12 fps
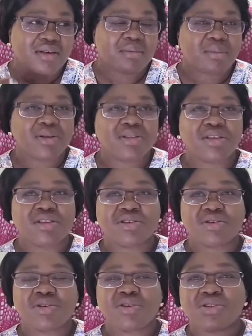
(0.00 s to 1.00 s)
But he's
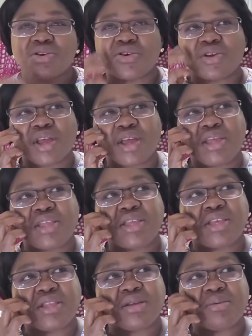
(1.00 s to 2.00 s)
gonna turn
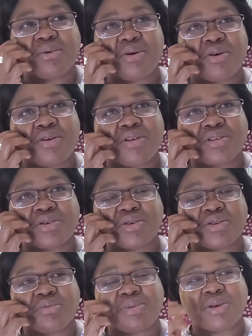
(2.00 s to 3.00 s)
18 tomorrow. He's going
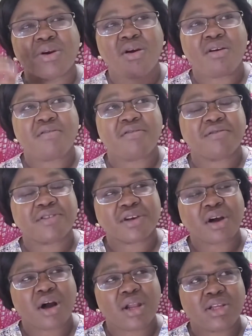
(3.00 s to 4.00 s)
to be off to
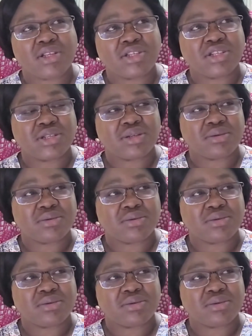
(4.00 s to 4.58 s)
college in